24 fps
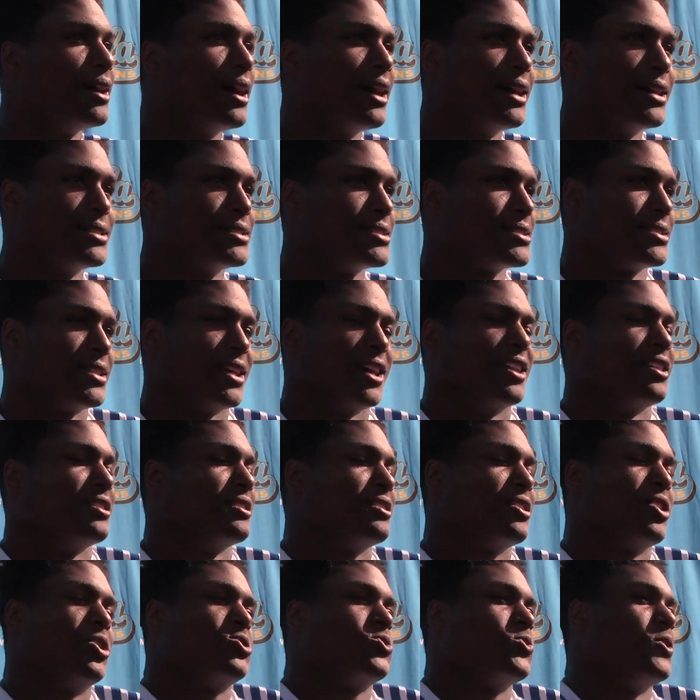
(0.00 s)
I just stay in
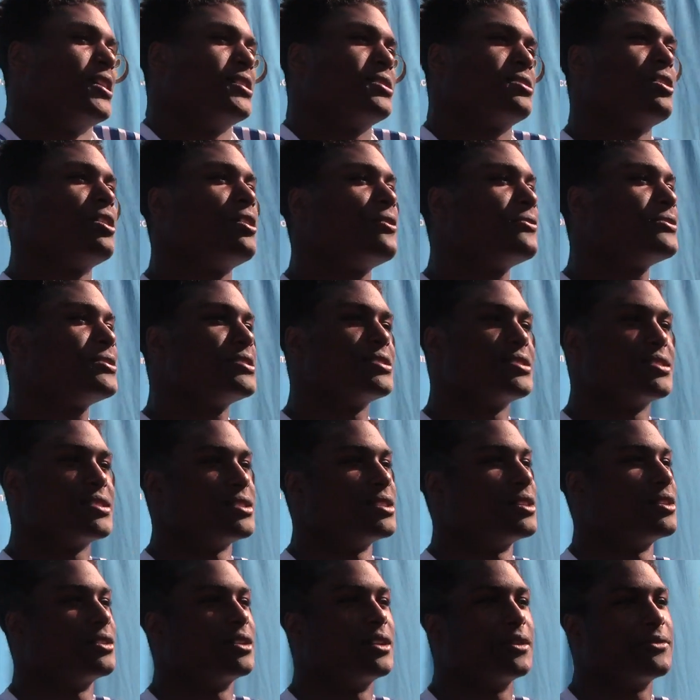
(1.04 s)
Coach White's office and just
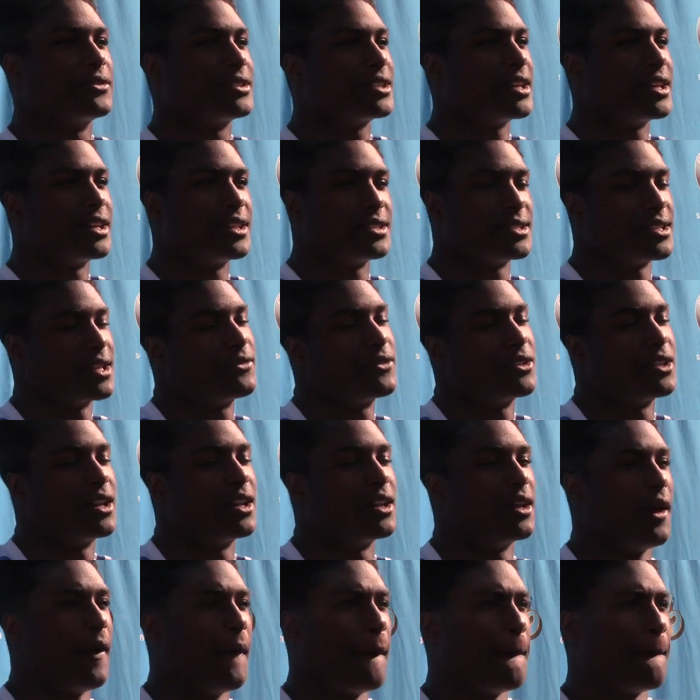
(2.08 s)
learn different things every
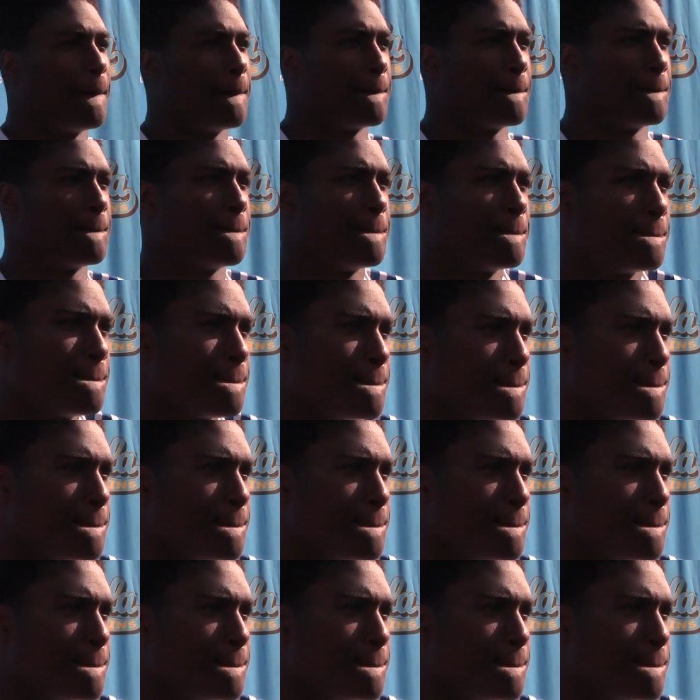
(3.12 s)
day.